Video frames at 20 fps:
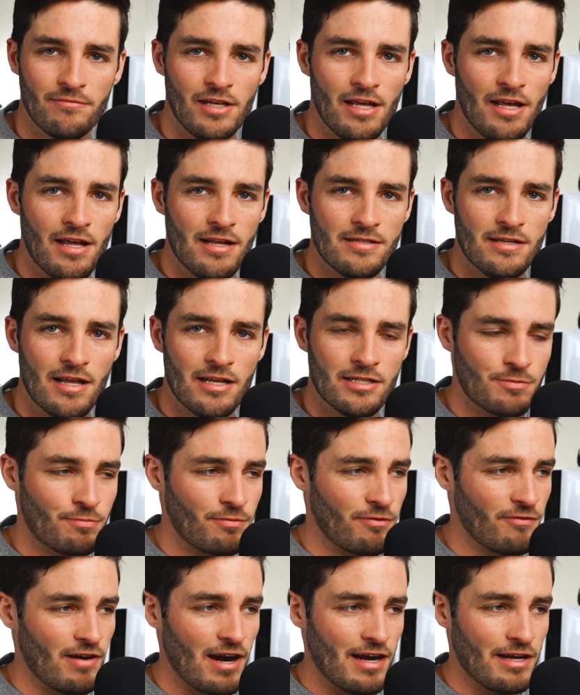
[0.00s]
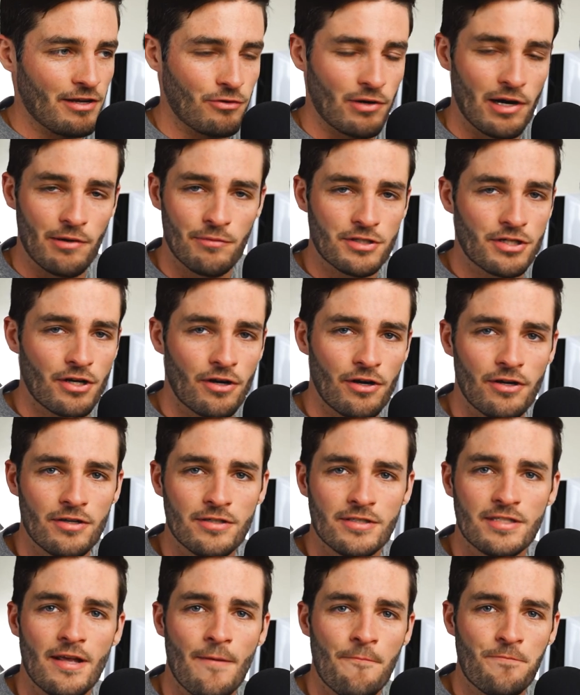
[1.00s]
It's providing great
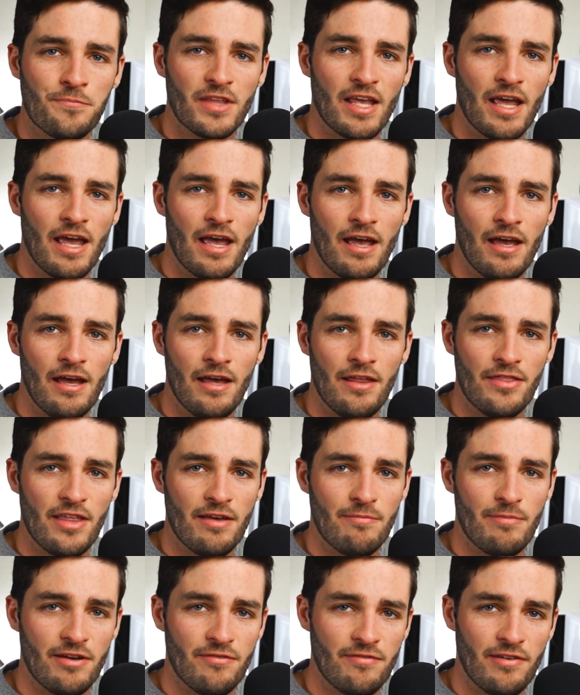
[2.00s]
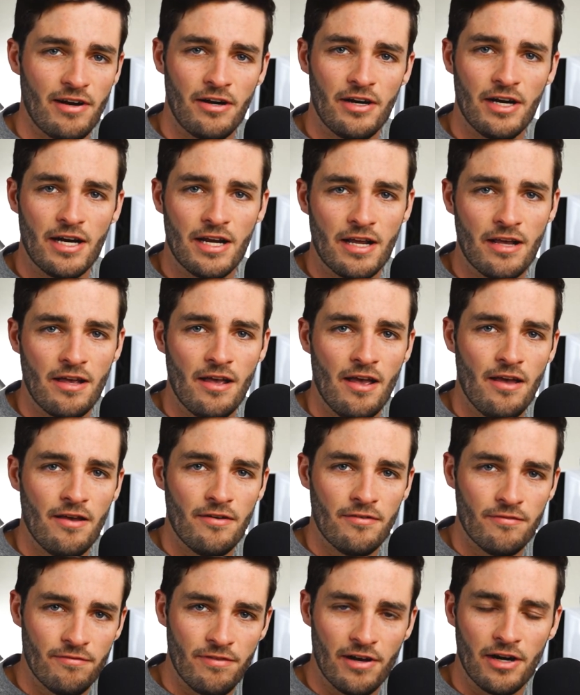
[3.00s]
returns, and they've been very,
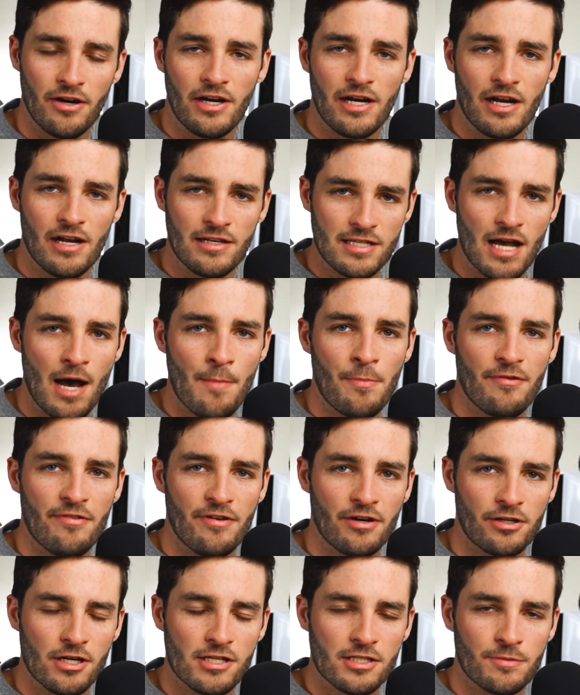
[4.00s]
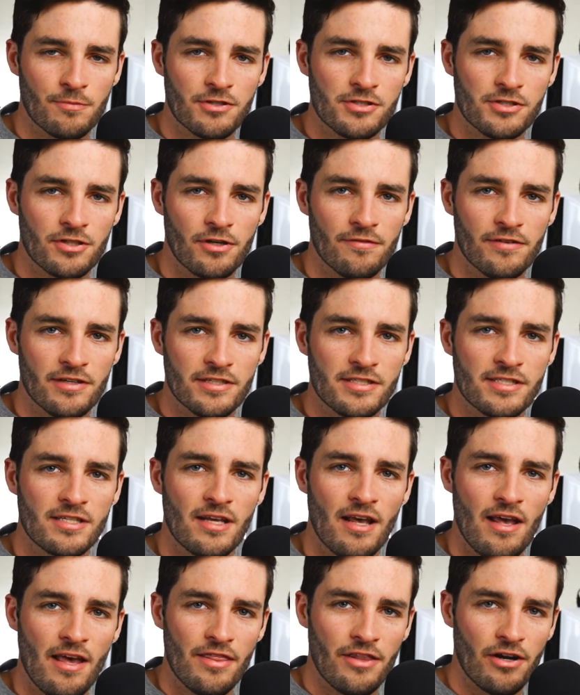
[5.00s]
very on top of their customer service,
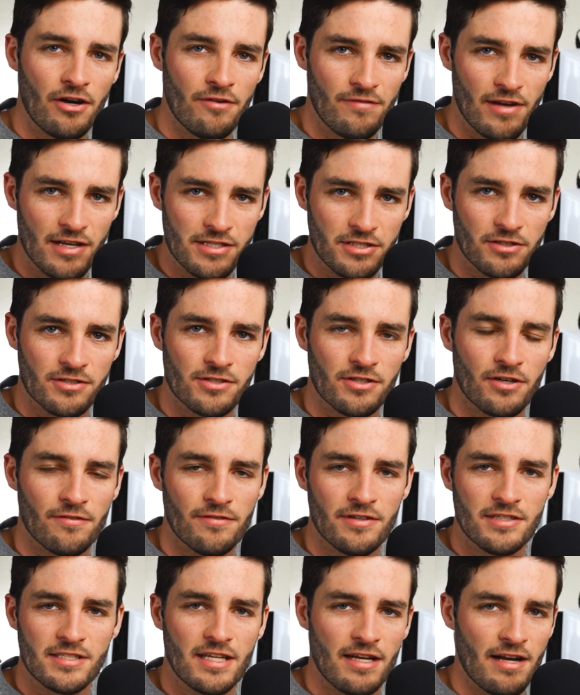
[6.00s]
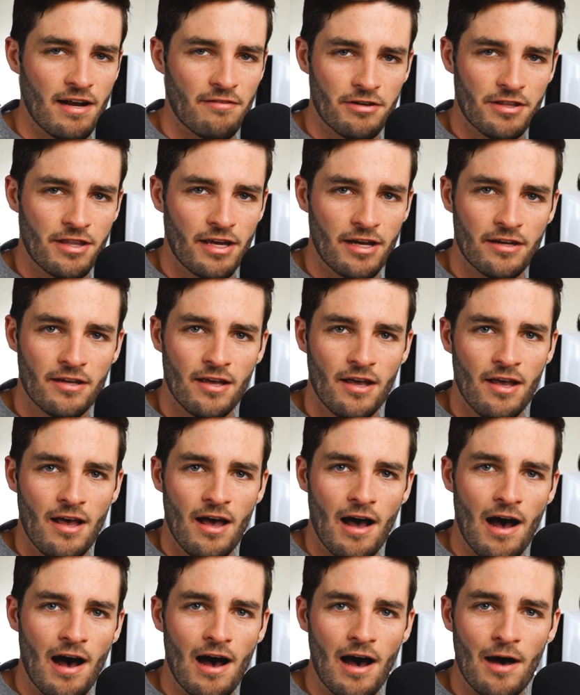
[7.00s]
their investor service, and everything.
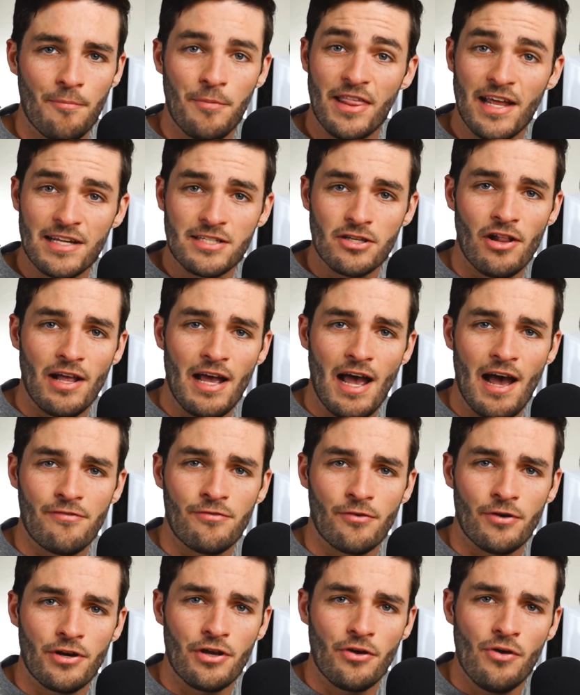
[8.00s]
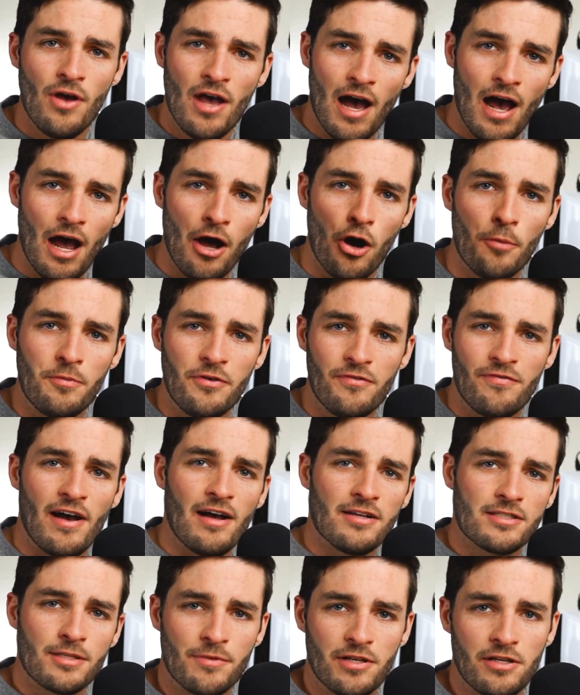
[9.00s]
But that's all I have for you. I hope you
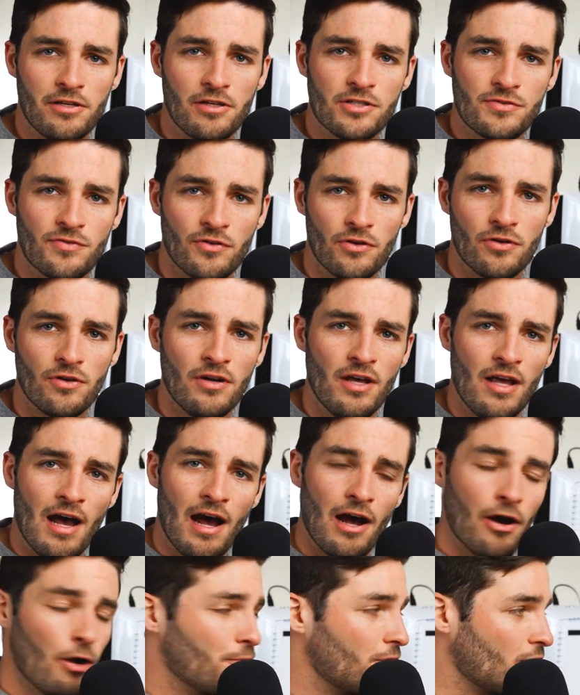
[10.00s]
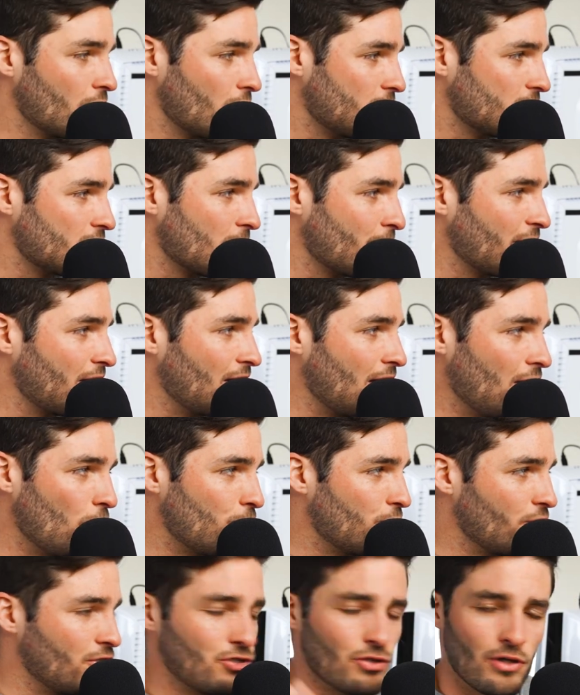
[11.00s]
found something useful. I hope you learned something. I hope
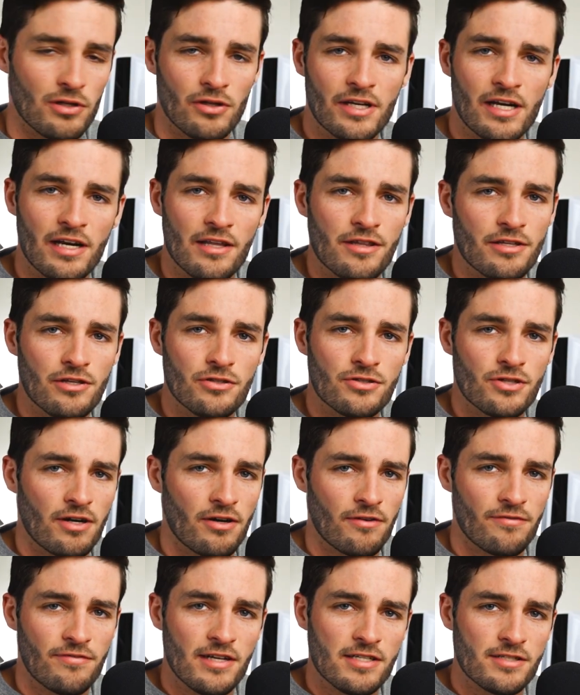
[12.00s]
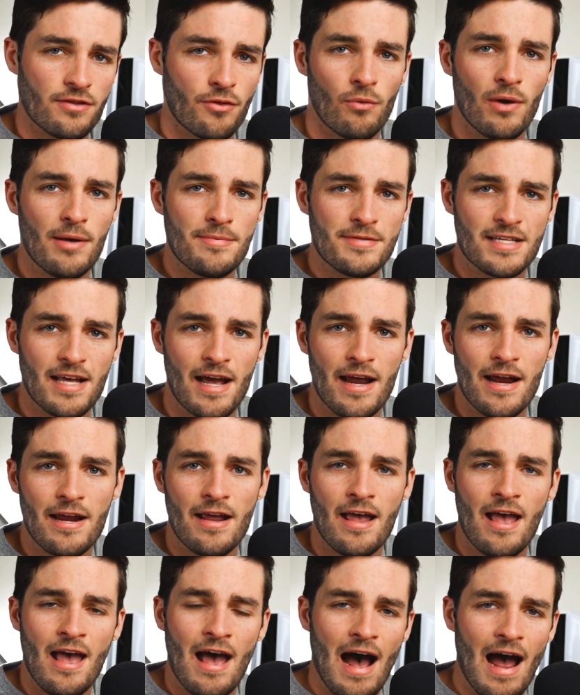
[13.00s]
you enjoyed looking at the user interface of the website.
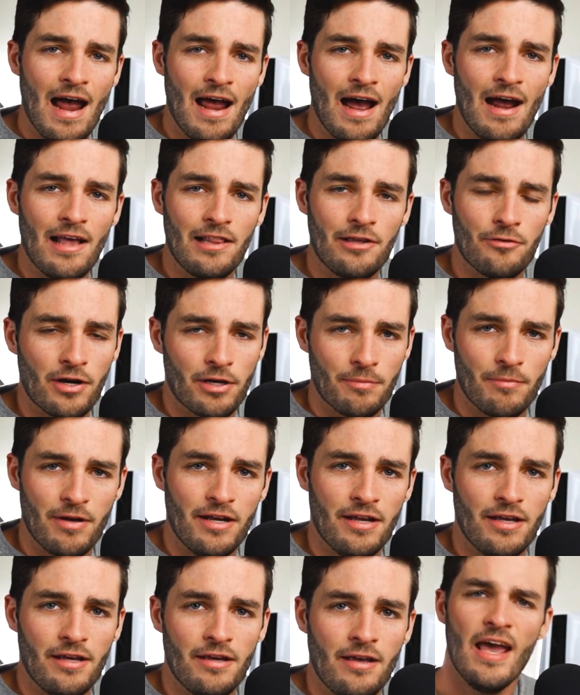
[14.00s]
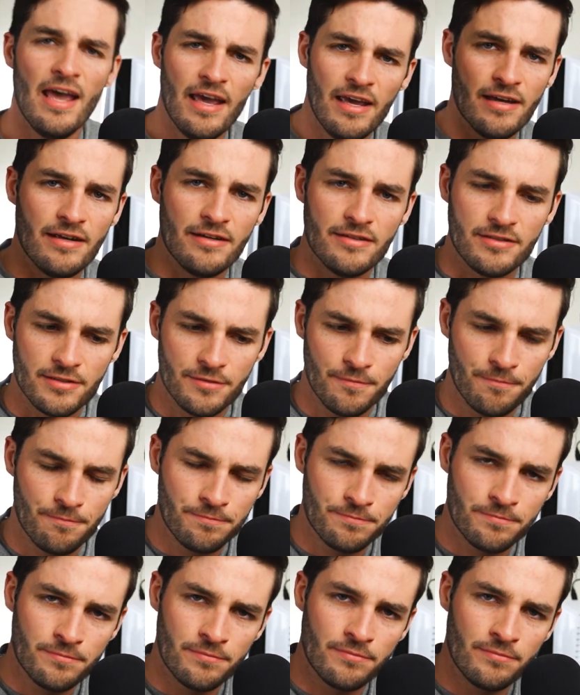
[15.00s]
I highly recommend it, and
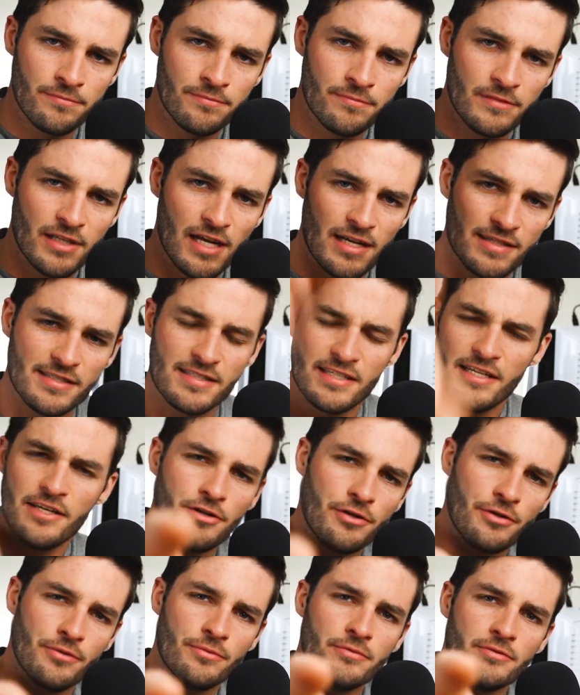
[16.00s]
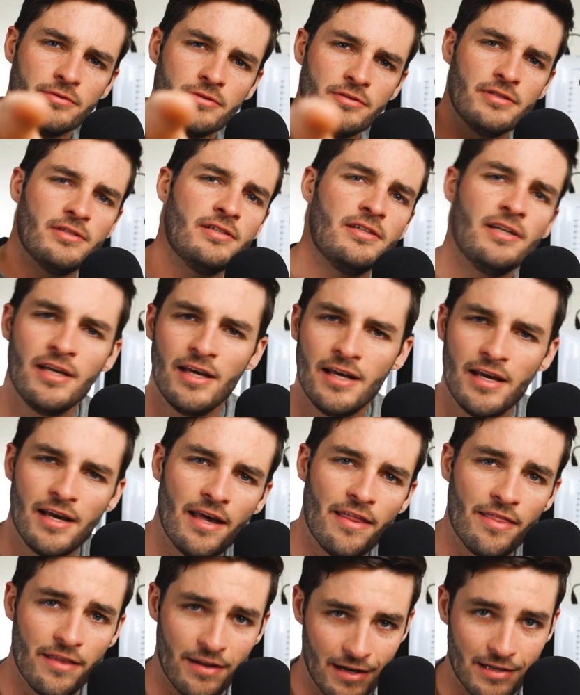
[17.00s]
I'll see you
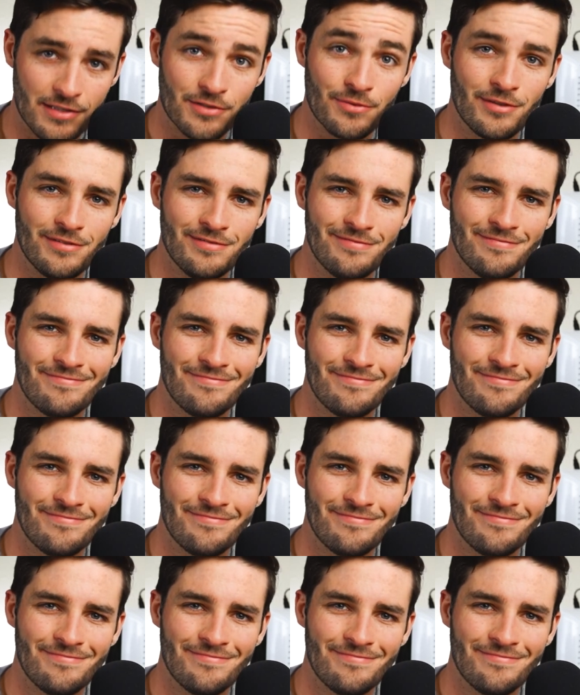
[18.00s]
in the next one.